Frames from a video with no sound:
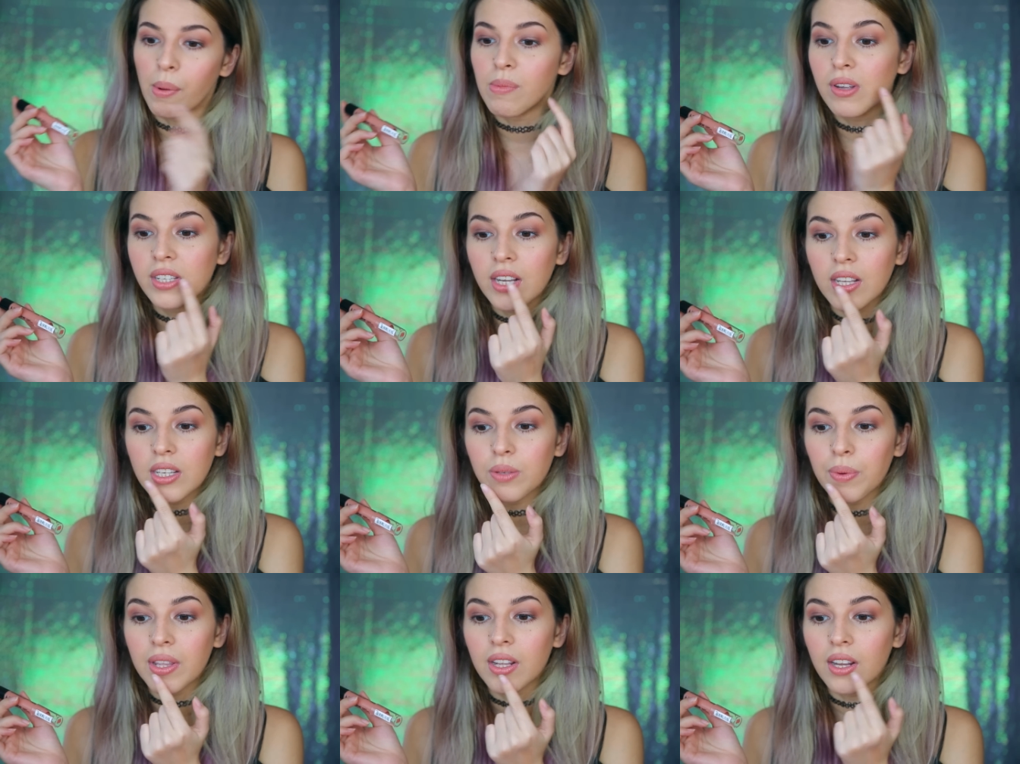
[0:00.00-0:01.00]
I'm using this
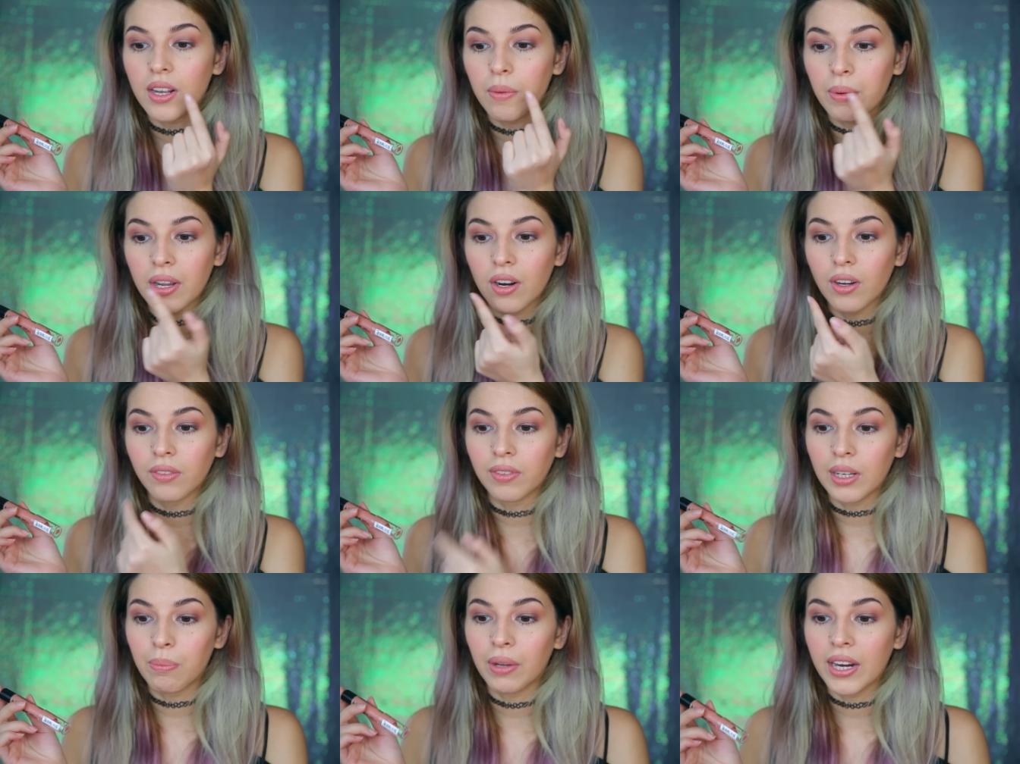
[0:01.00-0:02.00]
with a little bit of
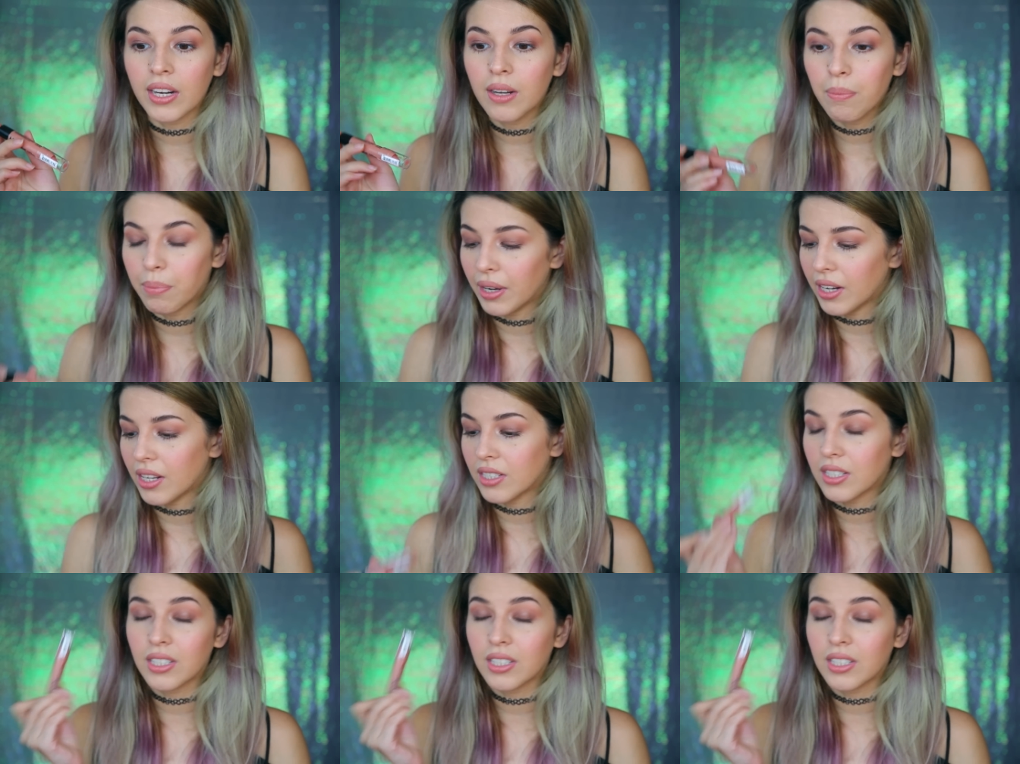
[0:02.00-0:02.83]
lip liner, but this